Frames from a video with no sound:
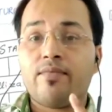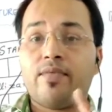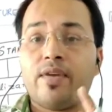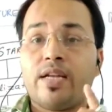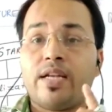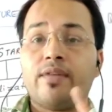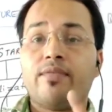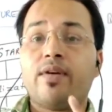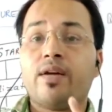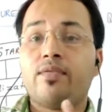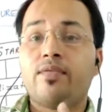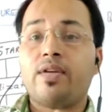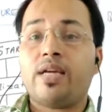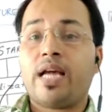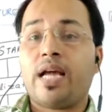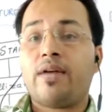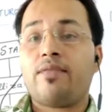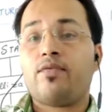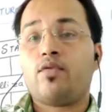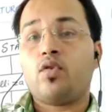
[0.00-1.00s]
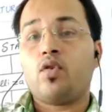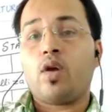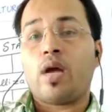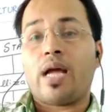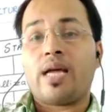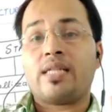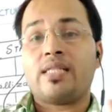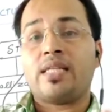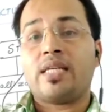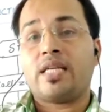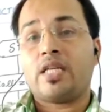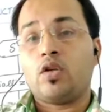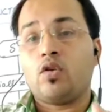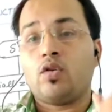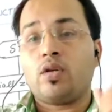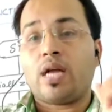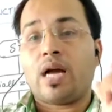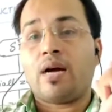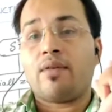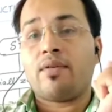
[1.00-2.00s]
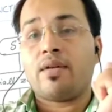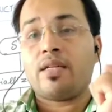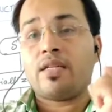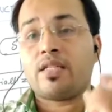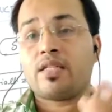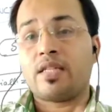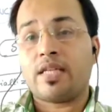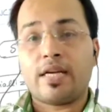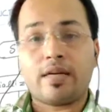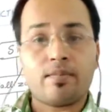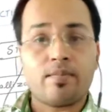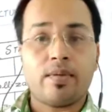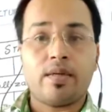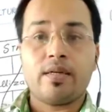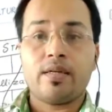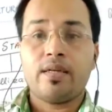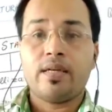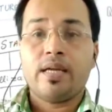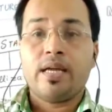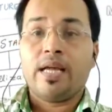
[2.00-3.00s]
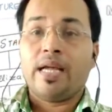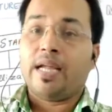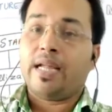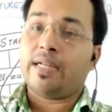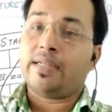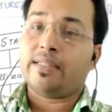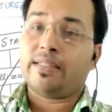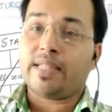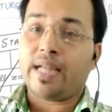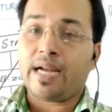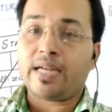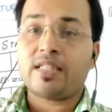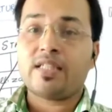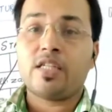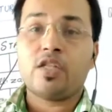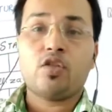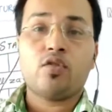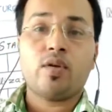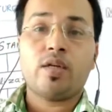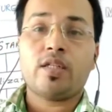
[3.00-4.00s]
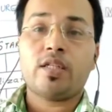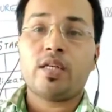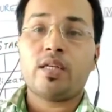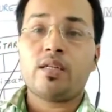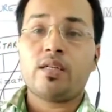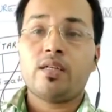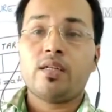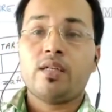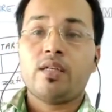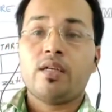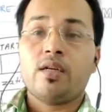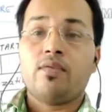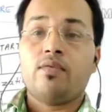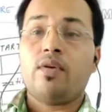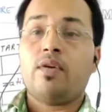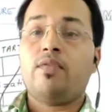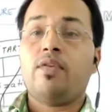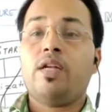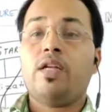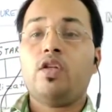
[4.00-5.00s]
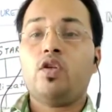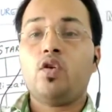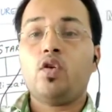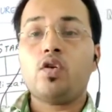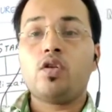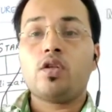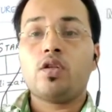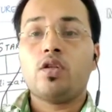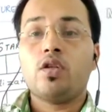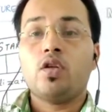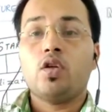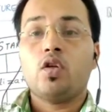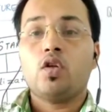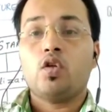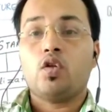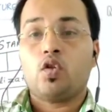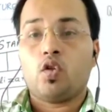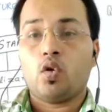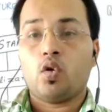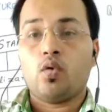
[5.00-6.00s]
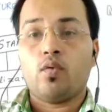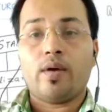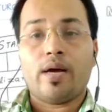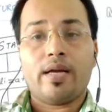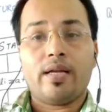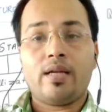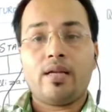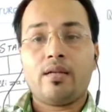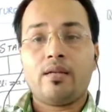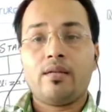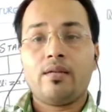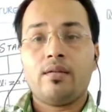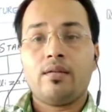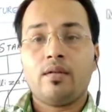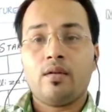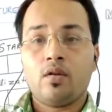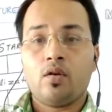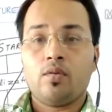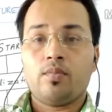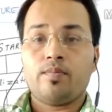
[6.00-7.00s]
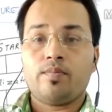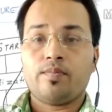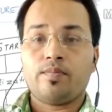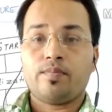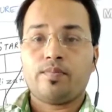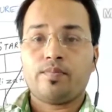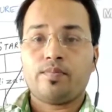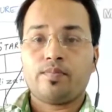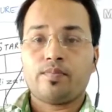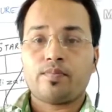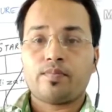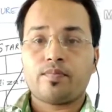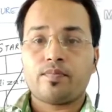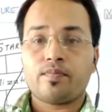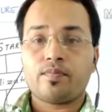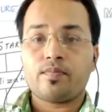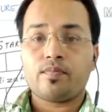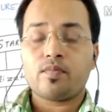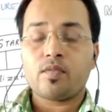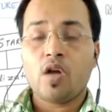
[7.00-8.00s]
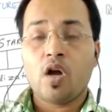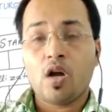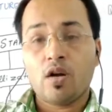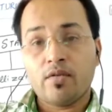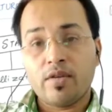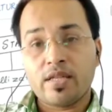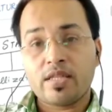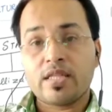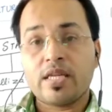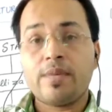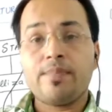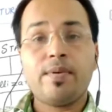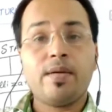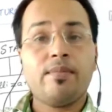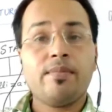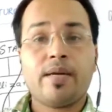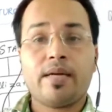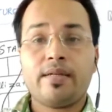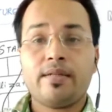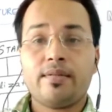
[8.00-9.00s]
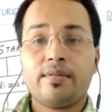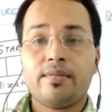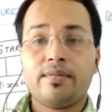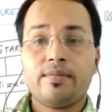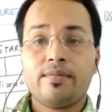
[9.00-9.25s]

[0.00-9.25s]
whenever we have to execute our statement, in that situation we will use do while loop. Always keep in mind,